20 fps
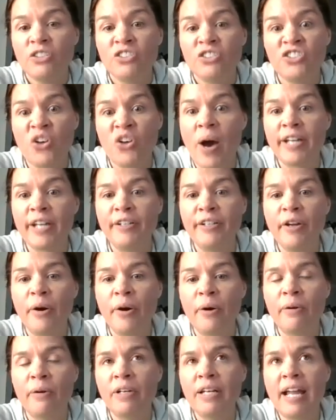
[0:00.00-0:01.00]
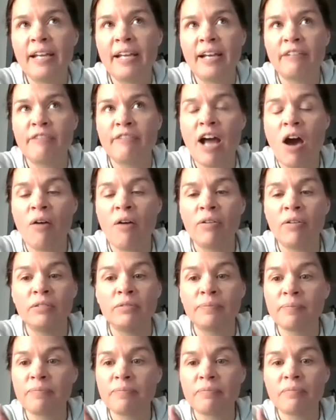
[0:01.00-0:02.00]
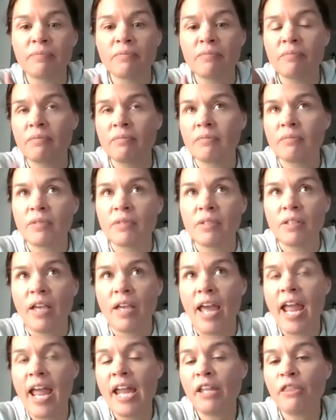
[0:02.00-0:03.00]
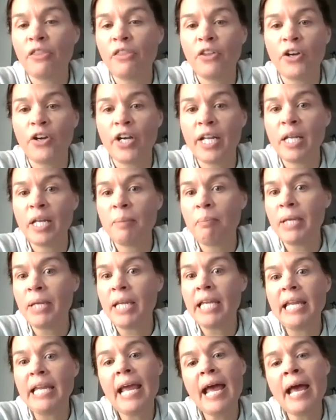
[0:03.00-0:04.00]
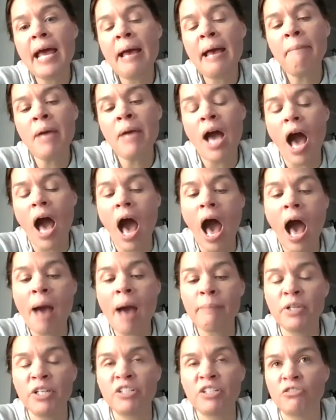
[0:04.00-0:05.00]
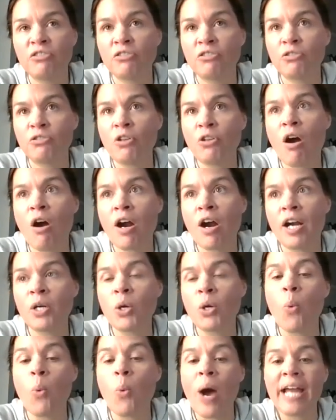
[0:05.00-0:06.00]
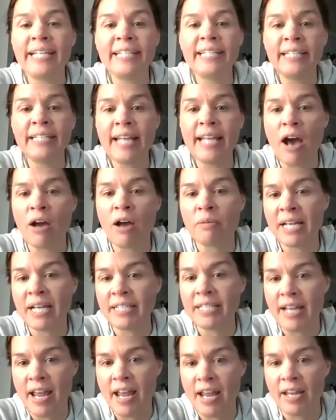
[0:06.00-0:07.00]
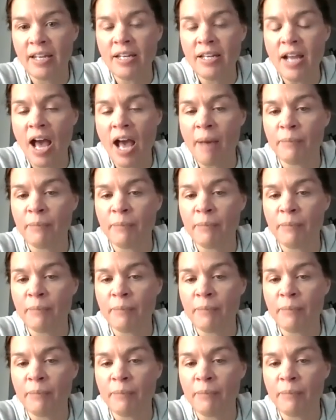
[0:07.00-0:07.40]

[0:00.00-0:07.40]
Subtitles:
So I know like around 8:30 p.m., I'm going to start winding down my day.